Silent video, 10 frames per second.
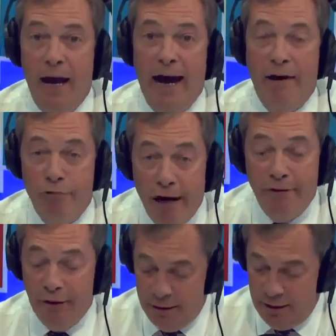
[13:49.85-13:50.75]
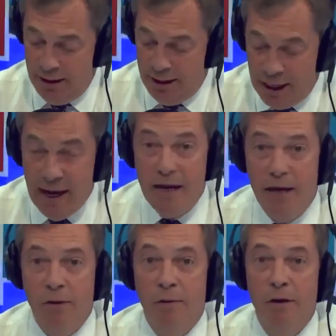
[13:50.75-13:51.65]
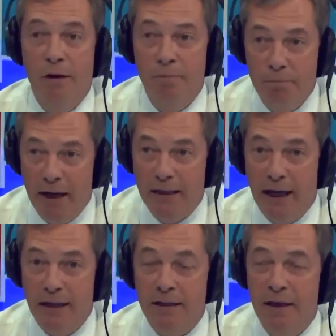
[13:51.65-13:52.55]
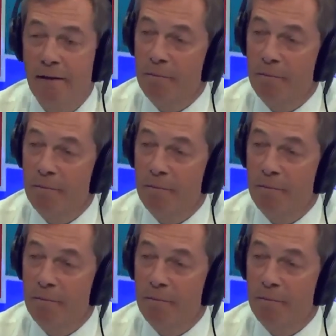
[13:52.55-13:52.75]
at relevant EU meetings.